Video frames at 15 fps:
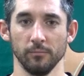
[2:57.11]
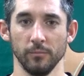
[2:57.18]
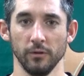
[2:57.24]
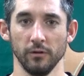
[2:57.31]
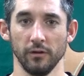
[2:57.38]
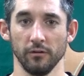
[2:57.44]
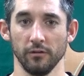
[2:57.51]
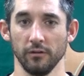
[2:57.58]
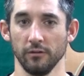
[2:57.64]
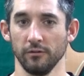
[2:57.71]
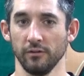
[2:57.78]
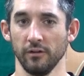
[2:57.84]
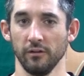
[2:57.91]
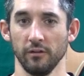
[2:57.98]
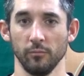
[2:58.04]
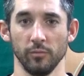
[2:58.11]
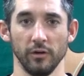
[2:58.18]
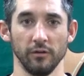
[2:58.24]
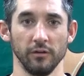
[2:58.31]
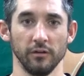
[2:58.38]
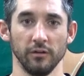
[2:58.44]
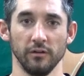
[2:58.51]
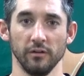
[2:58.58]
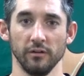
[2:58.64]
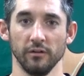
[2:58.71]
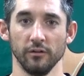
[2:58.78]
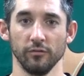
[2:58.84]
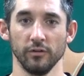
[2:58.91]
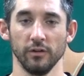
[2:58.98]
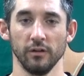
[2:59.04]
You know, I don't think there's anything Brownie could have done
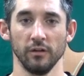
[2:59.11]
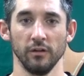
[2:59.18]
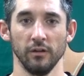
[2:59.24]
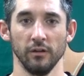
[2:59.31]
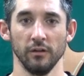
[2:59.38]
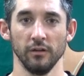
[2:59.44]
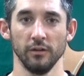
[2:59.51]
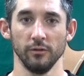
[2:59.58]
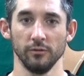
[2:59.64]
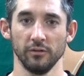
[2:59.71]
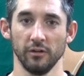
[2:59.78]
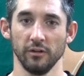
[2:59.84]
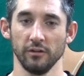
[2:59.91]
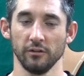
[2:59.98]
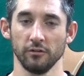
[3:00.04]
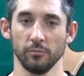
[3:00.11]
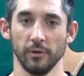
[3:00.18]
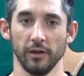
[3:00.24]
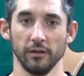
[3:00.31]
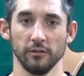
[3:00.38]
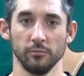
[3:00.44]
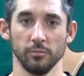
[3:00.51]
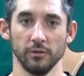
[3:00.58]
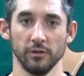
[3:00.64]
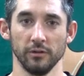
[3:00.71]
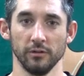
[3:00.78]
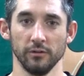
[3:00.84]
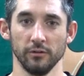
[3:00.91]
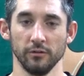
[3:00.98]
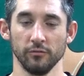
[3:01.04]
different. He was hitting his spots,
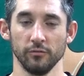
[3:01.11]
but, you know,